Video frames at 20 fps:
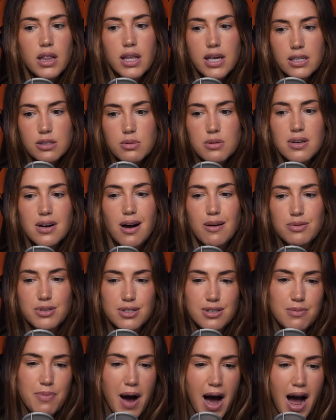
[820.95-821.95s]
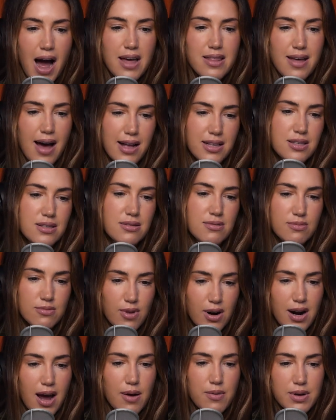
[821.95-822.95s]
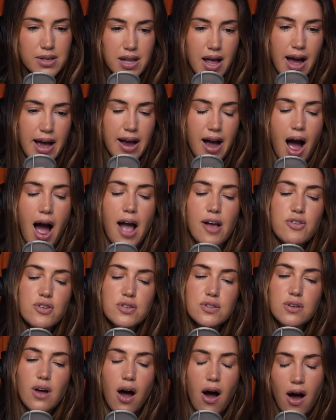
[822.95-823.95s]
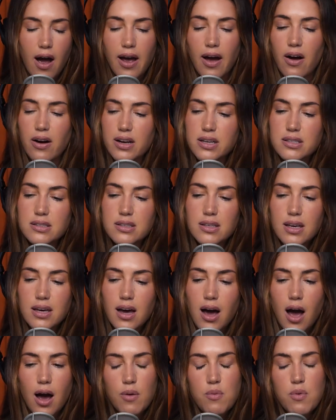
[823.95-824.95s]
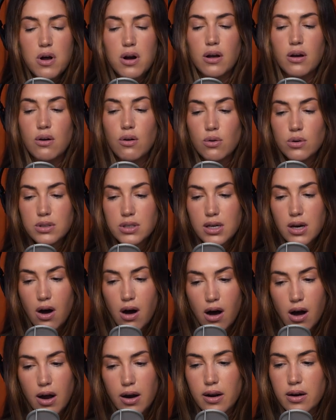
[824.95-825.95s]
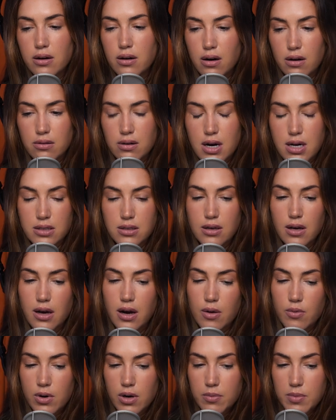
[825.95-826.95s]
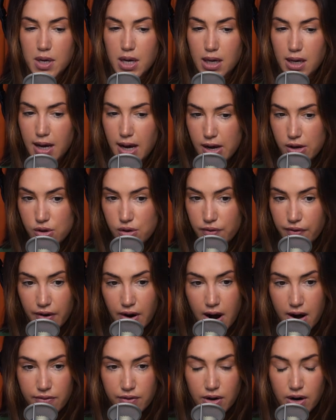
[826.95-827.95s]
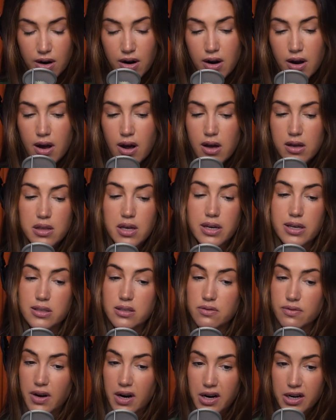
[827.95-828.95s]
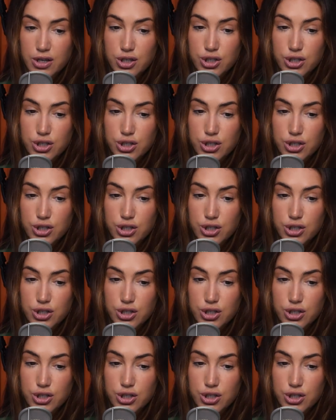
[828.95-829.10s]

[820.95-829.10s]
A lease with an option to buy. That's what I would like. I honestly want a Goldie Hawn and Kurt Russell. I want to be engaged forever. I think it's very